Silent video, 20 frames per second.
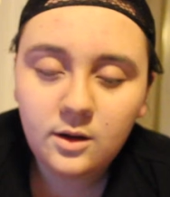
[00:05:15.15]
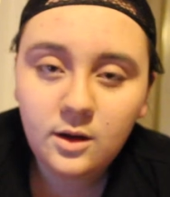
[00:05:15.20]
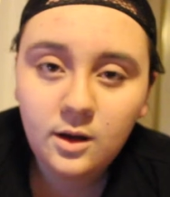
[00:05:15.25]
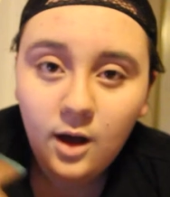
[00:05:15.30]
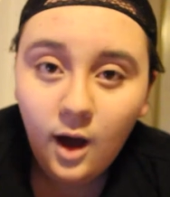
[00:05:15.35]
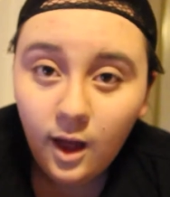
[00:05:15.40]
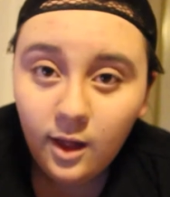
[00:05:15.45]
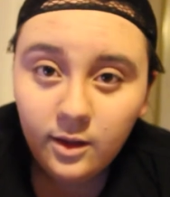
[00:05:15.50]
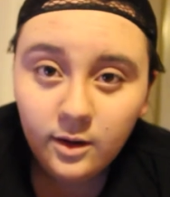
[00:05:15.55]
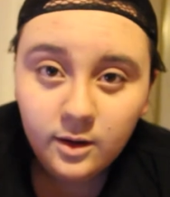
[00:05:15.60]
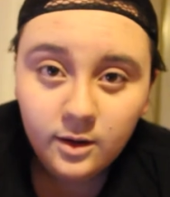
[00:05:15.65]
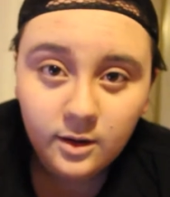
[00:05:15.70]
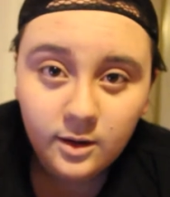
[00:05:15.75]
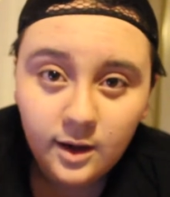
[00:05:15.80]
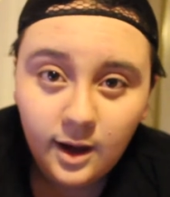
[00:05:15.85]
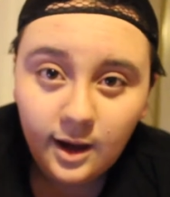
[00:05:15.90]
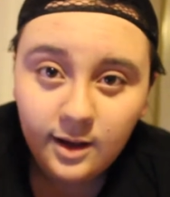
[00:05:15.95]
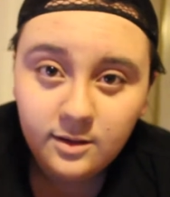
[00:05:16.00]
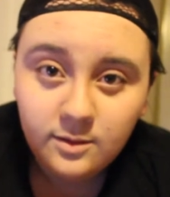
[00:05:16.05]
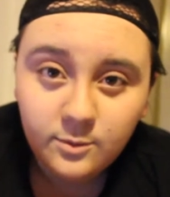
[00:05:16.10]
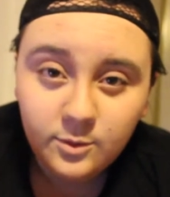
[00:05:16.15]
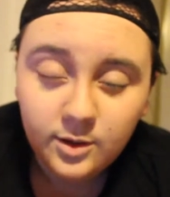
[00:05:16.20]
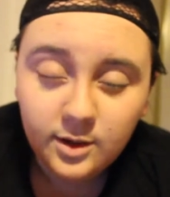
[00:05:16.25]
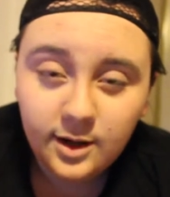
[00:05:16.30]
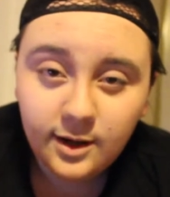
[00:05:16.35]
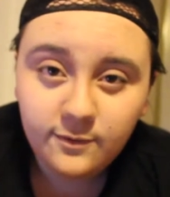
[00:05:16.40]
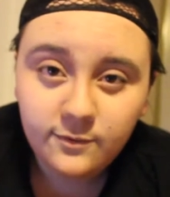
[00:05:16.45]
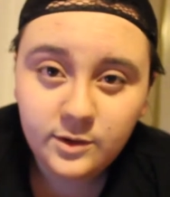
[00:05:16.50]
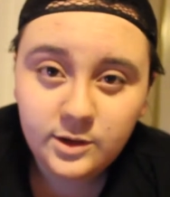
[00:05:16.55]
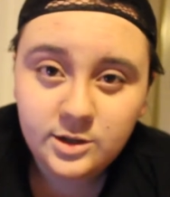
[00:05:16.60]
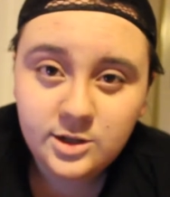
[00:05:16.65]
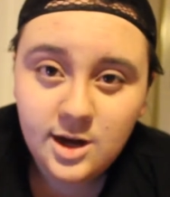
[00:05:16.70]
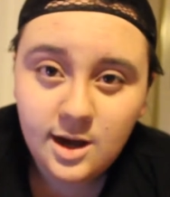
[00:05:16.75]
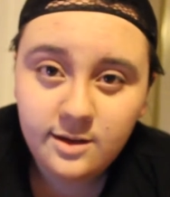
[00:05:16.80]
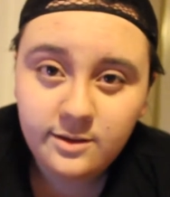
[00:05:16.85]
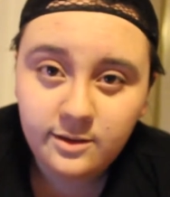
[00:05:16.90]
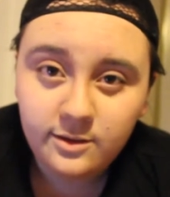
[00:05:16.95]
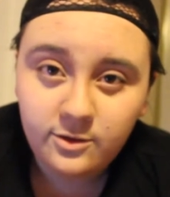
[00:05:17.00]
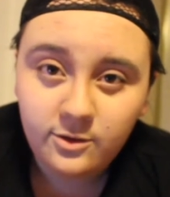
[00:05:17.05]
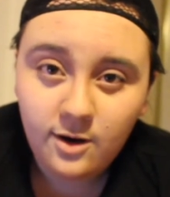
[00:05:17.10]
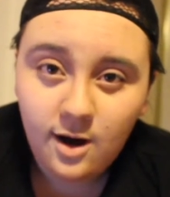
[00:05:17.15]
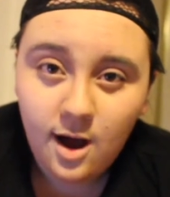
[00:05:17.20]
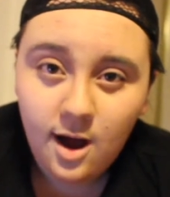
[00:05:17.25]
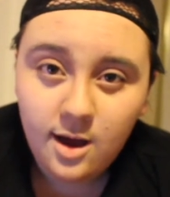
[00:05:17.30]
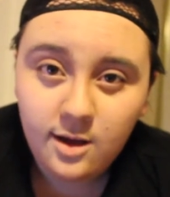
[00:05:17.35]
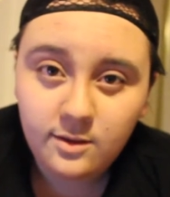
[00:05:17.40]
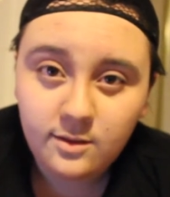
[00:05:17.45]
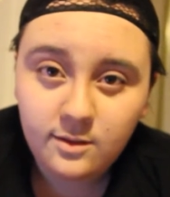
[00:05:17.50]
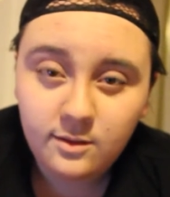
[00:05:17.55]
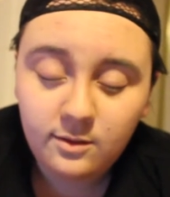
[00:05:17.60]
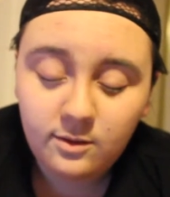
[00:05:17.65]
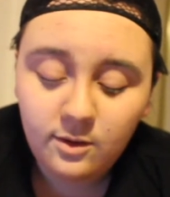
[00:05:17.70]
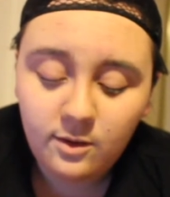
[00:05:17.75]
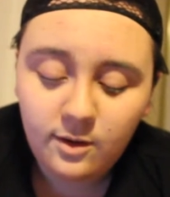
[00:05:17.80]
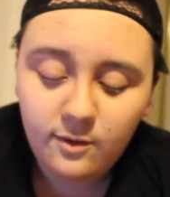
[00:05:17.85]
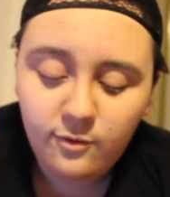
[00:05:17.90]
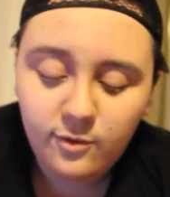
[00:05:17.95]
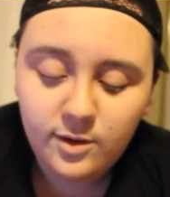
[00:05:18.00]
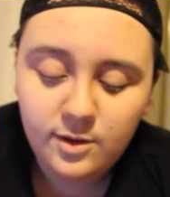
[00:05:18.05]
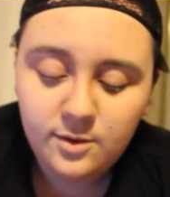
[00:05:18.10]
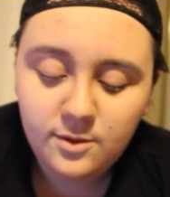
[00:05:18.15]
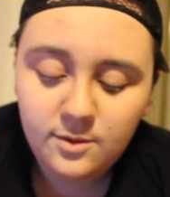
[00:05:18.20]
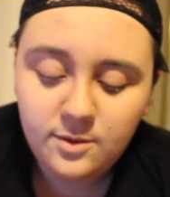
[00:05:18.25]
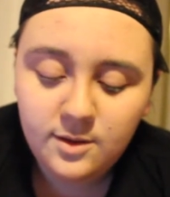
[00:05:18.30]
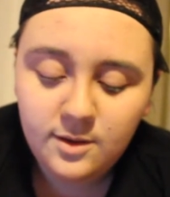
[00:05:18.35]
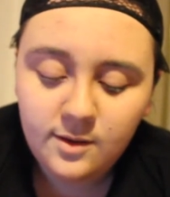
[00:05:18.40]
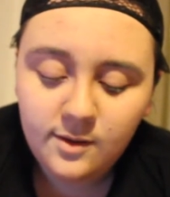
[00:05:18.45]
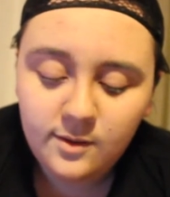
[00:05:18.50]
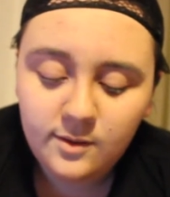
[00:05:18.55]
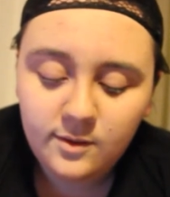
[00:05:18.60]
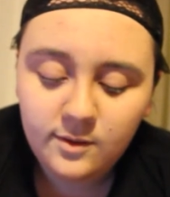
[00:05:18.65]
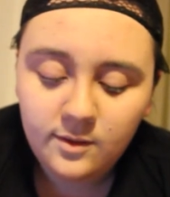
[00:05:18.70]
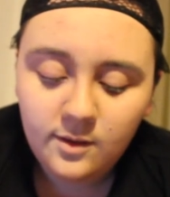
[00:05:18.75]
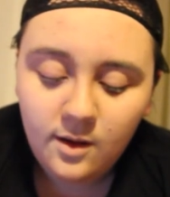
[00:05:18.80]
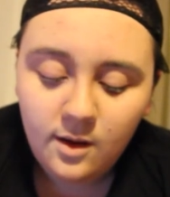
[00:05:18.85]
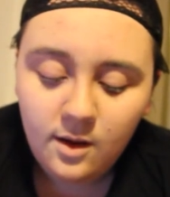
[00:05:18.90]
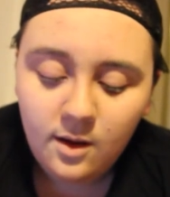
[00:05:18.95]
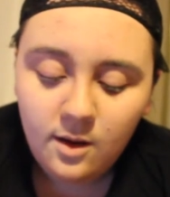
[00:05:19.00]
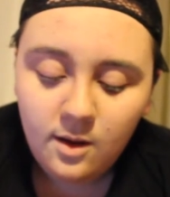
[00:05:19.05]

color has more coverage as it dries. So if we do this